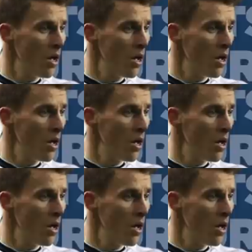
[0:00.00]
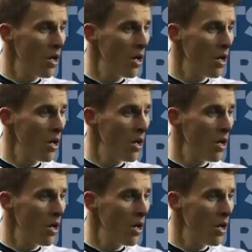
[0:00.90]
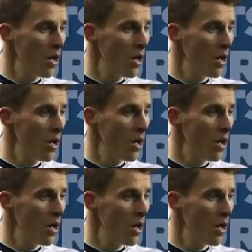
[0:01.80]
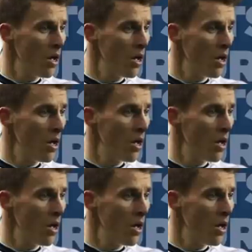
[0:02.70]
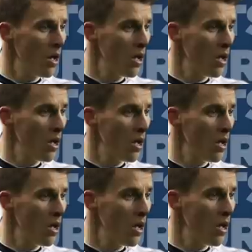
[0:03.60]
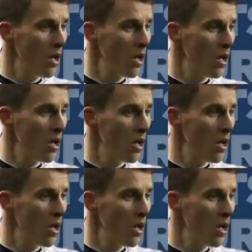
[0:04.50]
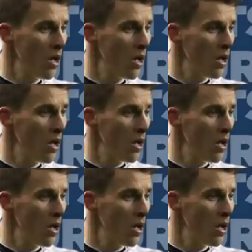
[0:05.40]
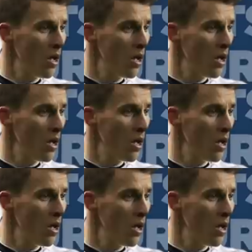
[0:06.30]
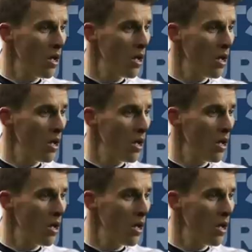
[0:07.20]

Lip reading: (silent)